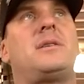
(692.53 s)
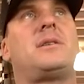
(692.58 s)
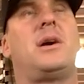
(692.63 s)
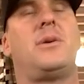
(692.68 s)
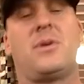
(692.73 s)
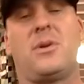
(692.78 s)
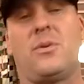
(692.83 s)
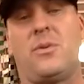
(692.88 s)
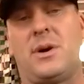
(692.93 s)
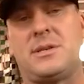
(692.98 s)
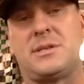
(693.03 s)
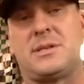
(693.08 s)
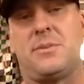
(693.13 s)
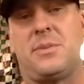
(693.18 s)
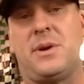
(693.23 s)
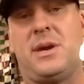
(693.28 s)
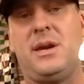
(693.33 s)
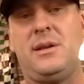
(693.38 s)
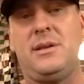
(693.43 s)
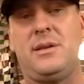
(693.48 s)
They were the ones to
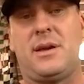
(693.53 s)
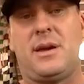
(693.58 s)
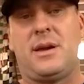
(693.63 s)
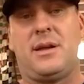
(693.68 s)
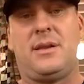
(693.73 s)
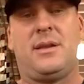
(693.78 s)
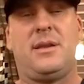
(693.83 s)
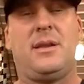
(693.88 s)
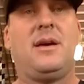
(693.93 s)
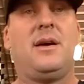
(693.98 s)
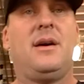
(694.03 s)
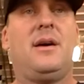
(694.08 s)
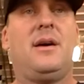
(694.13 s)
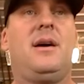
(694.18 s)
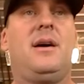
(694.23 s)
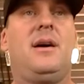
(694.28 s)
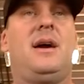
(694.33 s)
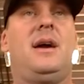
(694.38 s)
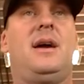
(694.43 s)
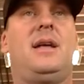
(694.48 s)
beat, and
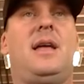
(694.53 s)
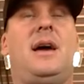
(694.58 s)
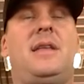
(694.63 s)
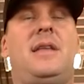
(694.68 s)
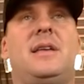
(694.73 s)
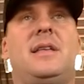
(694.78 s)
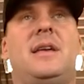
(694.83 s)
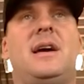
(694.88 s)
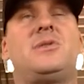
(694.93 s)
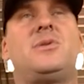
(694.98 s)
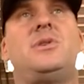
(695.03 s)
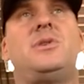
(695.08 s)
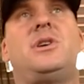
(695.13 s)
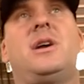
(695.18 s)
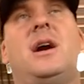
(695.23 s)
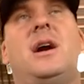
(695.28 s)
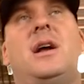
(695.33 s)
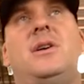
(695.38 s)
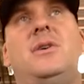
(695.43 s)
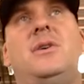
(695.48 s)
and I think that's what
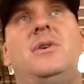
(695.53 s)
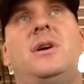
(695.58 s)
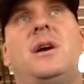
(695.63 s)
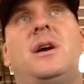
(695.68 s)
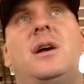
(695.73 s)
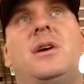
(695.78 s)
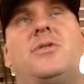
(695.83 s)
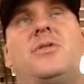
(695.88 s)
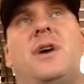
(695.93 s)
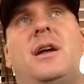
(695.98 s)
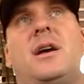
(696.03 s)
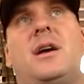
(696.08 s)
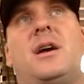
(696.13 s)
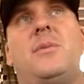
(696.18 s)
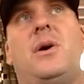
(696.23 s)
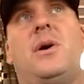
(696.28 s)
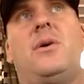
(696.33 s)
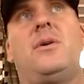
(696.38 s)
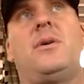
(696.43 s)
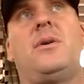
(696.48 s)
you got to do. You got to try to
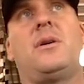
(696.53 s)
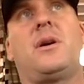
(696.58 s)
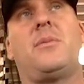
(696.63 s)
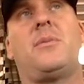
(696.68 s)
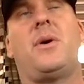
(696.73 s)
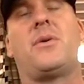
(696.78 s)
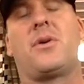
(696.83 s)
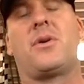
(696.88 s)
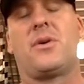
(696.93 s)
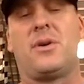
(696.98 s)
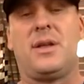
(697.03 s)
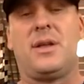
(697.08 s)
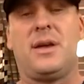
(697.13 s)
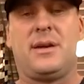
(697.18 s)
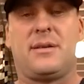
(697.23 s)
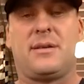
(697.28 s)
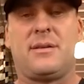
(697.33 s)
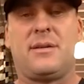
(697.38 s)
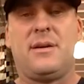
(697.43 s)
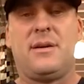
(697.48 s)
come out come out
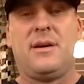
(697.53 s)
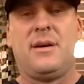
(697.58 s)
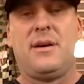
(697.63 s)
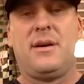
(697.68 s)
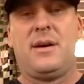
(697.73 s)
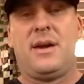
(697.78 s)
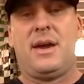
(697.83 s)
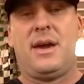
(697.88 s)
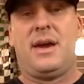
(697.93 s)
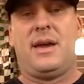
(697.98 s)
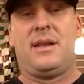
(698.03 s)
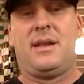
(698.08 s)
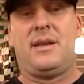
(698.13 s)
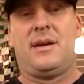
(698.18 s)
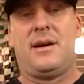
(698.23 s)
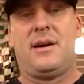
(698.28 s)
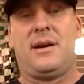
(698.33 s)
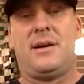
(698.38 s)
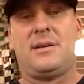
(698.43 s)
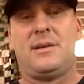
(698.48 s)
early and and
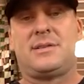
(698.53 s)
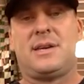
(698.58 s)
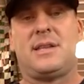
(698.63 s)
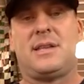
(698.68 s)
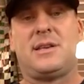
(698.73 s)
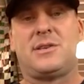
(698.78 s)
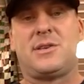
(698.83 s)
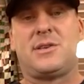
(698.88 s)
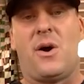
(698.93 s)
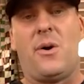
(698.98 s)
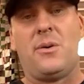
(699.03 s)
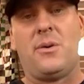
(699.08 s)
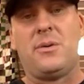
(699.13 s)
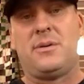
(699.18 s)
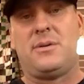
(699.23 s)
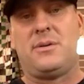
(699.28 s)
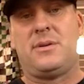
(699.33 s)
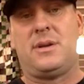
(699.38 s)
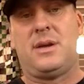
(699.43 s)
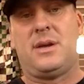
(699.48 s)
uh, set the tone
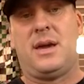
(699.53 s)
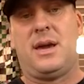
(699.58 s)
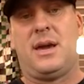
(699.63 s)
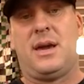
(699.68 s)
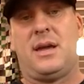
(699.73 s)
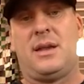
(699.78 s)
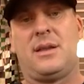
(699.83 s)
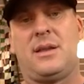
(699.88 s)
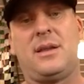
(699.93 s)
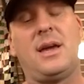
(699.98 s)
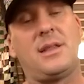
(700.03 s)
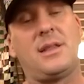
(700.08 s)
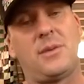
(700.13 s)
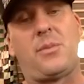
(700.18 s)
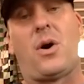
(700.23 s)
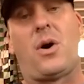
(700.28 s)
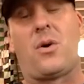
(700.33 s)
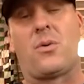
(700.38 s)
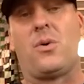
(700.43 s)
and get the ball